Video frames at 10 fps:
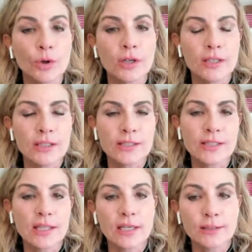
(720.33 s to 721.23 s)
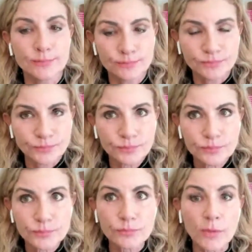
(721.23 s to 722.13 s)
more is the
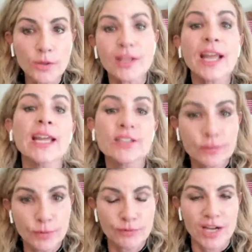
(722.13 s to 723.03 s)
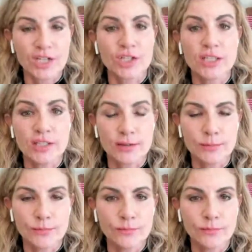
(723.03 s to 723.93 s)
cage of
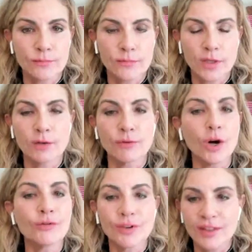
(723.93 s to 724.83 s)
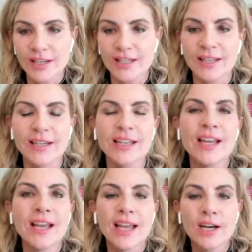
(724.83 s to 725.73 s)
perfectionism, of overthinking
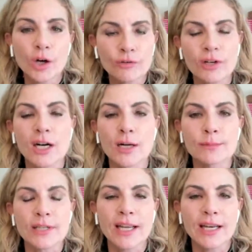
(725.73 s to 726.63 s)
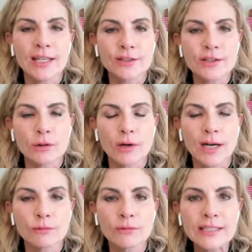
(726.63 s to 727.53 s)
and overcomplicating. So
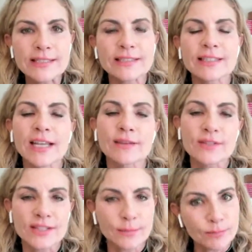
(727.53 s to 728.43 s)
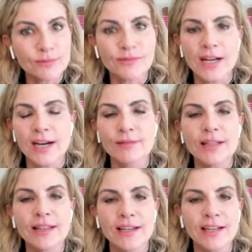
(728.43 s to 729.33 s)
I recently have simplified
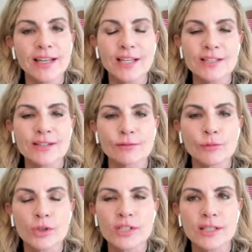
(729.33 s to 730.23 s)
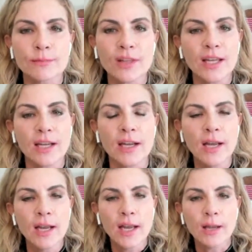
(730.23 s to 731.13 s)
everything, hence the 4-step thing.
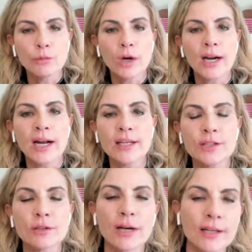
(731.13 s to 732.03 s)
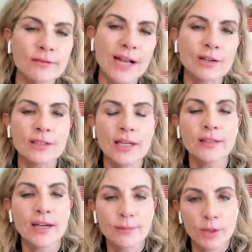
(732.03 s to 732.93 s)
And what I do, I have
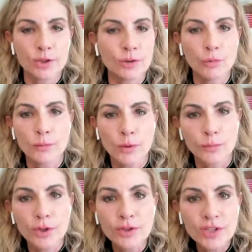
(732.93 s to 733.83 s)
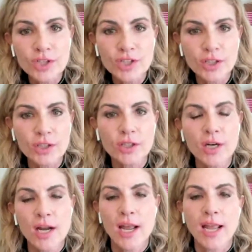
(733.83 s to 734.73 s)
outlined that I'm going to do one more book this year
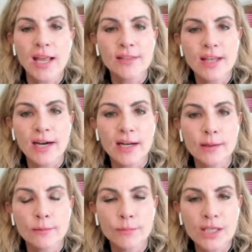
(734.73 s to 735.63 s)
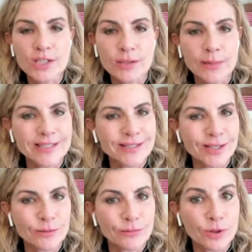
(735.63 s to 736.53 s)
and that I am pitching
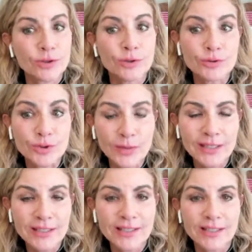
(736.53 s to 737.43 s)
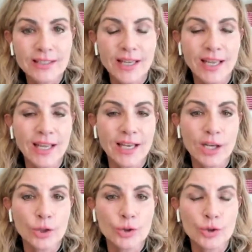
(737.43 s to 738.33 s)
myself to speak
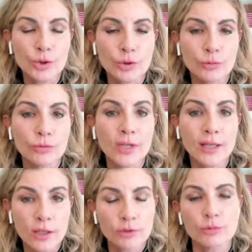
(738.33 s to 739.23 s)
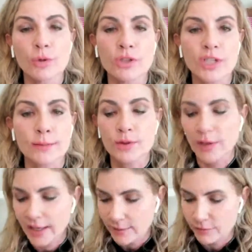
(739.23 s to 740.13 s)
and to host workshops. So
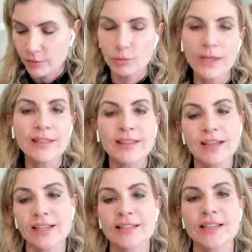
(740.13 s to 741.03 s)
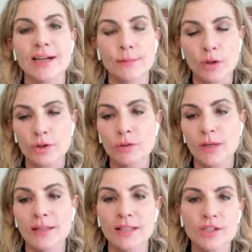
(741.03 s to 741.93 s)
I have 3 things that I'm
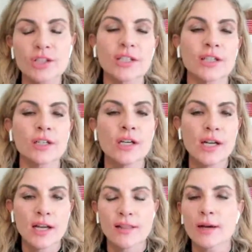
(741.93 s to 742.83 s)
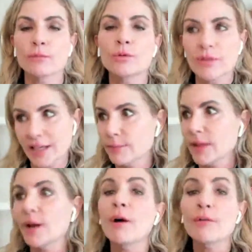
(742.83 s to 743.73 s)
doing this year that will get
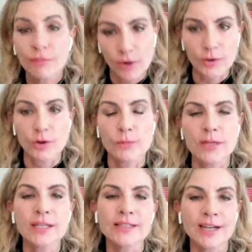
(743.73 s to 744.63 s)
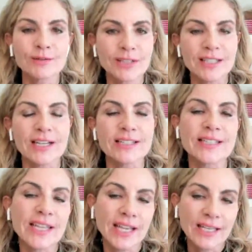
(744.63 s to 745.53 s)
me further because I realize
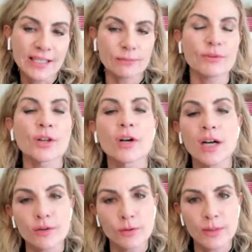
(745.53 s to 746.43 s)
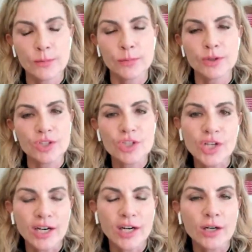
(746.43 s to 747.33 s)
getting in front of other people to
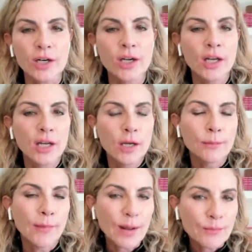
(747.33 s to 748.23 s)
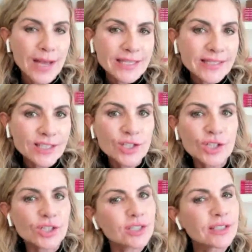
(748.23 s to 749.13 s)
share my
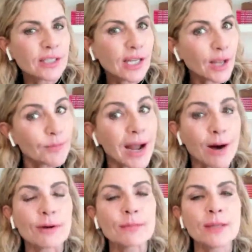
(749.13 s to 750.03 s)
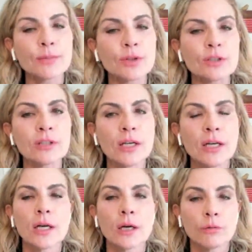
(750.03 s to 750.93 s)
message, empower people,
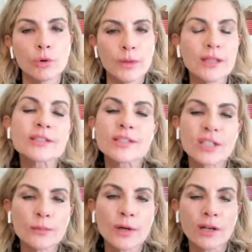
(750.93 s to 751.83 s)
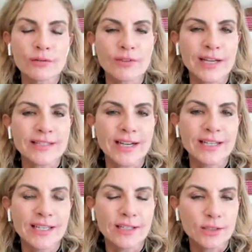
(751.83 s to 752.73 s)
will be the snowball effect I
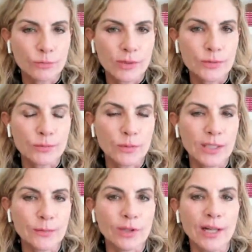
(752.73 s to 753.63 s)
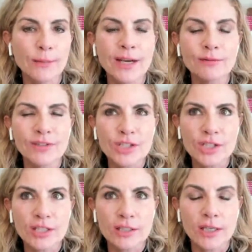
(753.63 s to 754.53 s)
need to reach more people. I made a
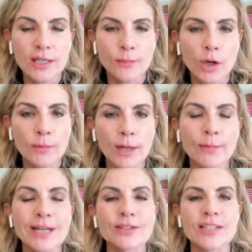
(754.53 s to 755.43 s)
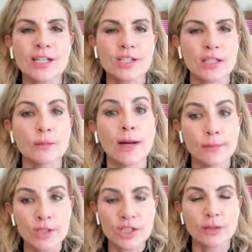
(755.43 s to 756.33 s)
vision on my about section on my
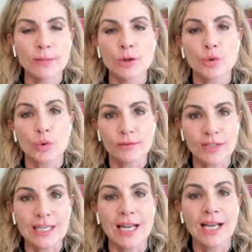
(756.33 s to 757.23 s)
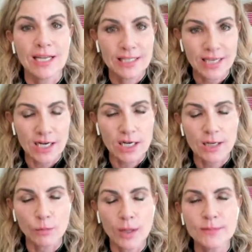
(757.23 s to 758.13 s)

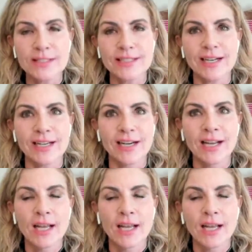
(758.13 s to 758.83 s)
michellebgriffin.com website.